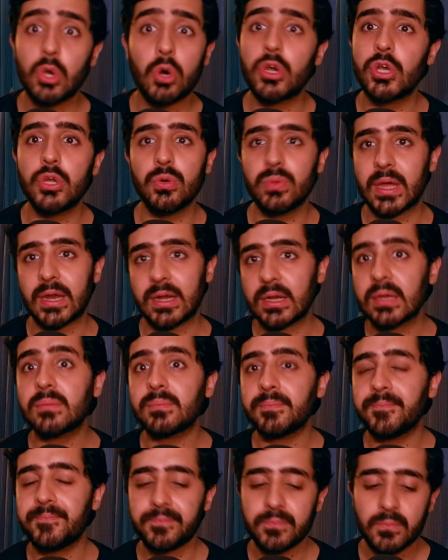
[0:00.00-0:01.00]
do that.
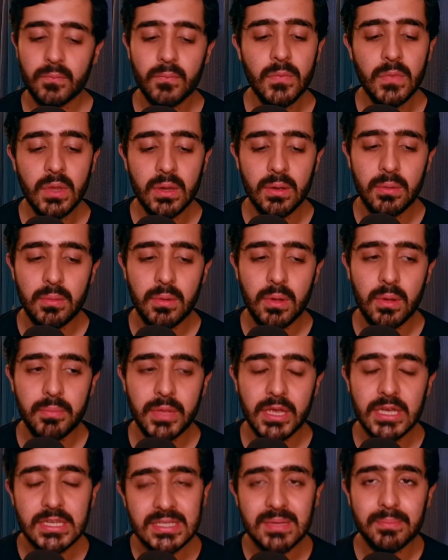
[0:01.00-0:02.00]

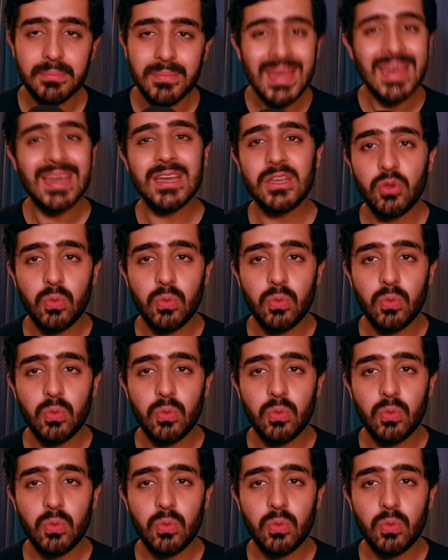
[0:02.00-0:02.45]
Because the minute